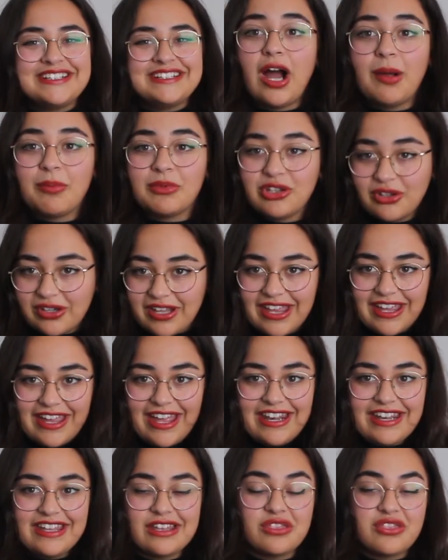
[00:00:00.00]
I'm looking
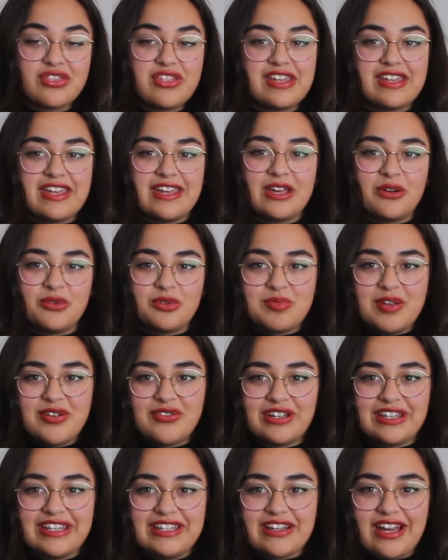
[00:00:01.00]
at it and thinking it would be
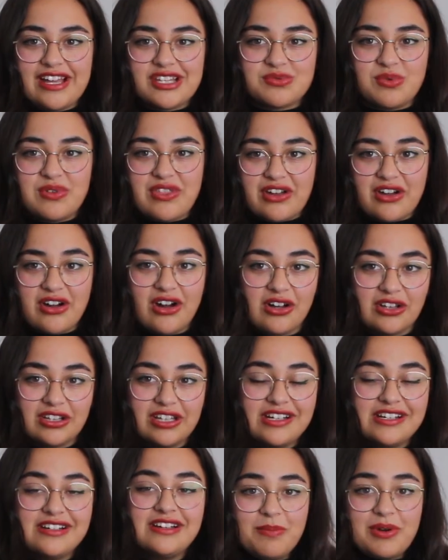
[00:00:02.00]
really nice with a
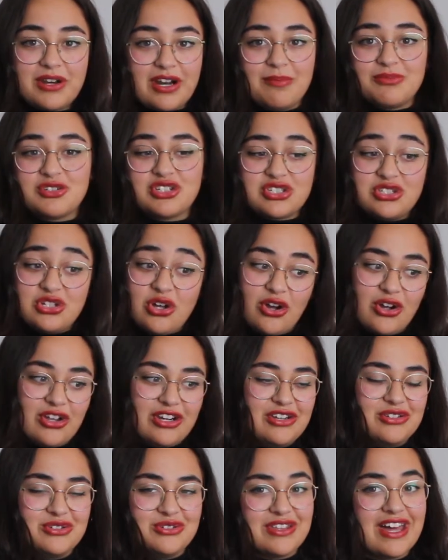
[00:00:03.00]
collar, but I'm just not going
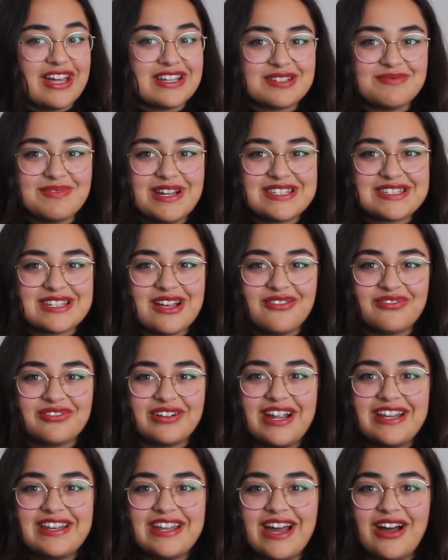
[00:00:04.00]
to do that to myself
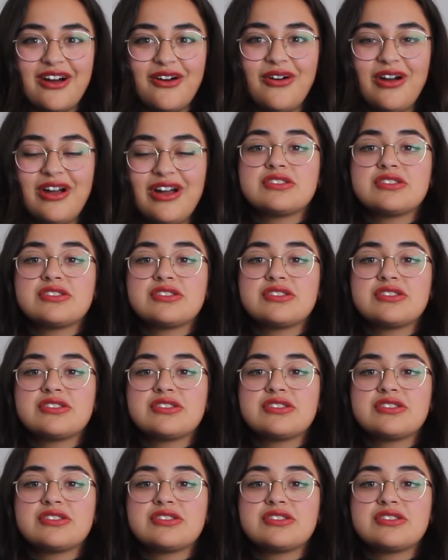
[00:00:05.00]
right now.